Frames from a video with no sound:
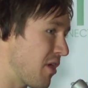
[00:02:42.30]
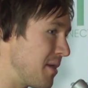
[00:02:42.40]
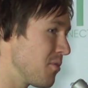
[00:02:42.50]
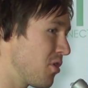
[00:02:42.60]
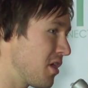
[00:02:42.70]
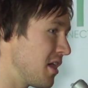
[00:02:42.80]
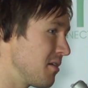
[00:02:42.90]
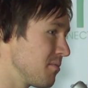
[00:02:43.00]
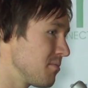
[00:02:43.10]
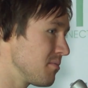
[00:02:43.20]
create
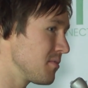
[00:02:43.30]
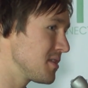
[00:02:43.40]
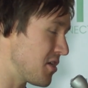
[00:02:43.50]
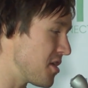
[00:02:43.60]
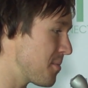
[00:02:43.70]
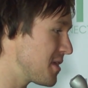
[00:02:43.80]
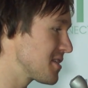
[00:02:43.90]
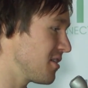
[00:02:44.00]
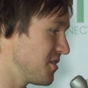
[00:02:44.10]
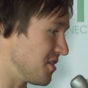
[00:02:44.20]
more serendipitous
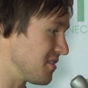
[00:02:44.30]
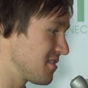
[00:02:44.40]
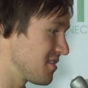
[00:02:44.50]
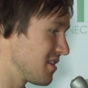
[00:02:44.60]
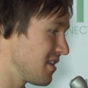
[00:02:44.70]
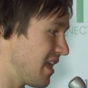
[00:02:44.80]
collisions.